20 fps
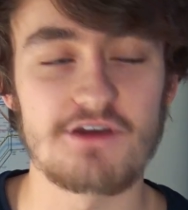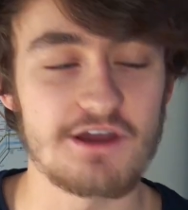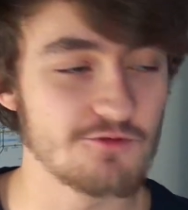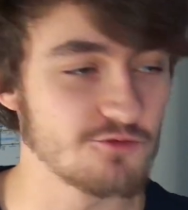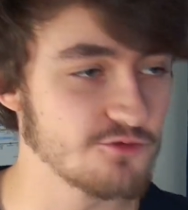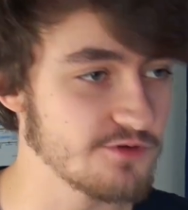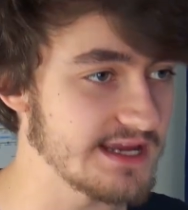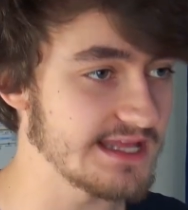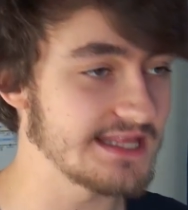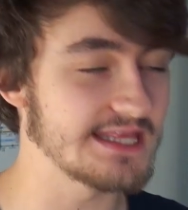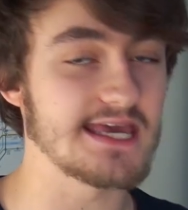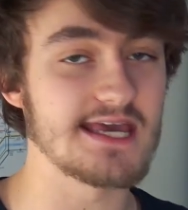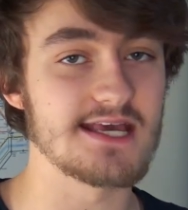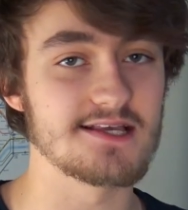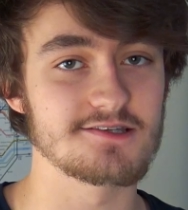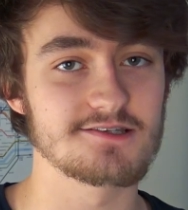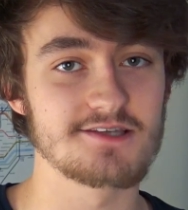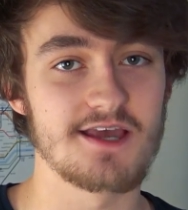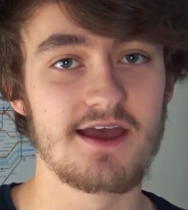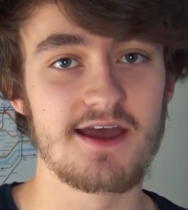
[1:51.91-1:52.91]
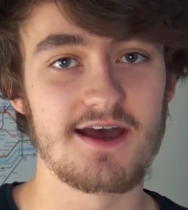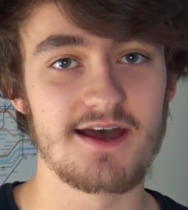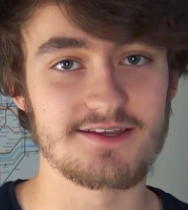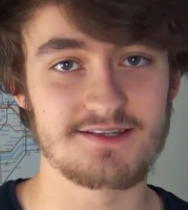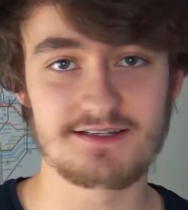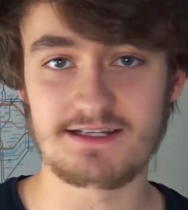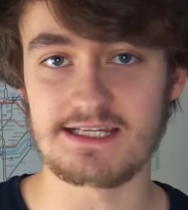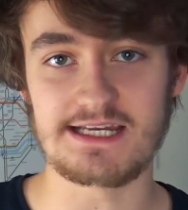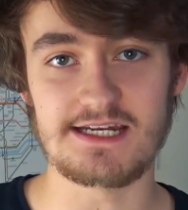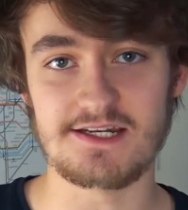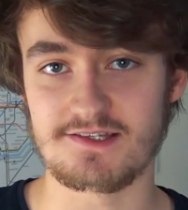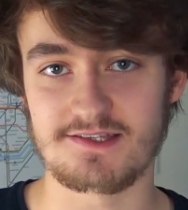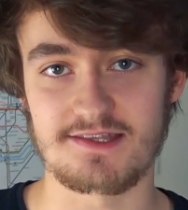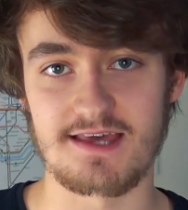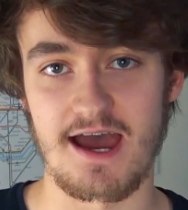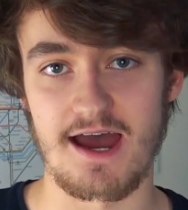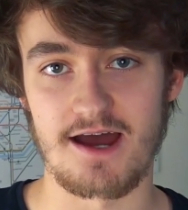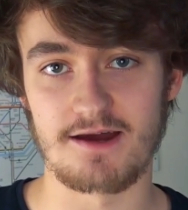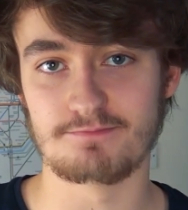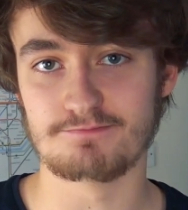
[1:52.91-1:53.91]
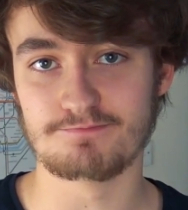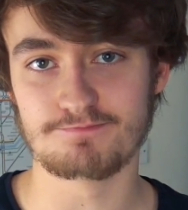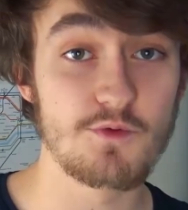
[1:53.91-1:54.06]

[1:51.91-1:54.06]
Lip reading: It really is as clean as that.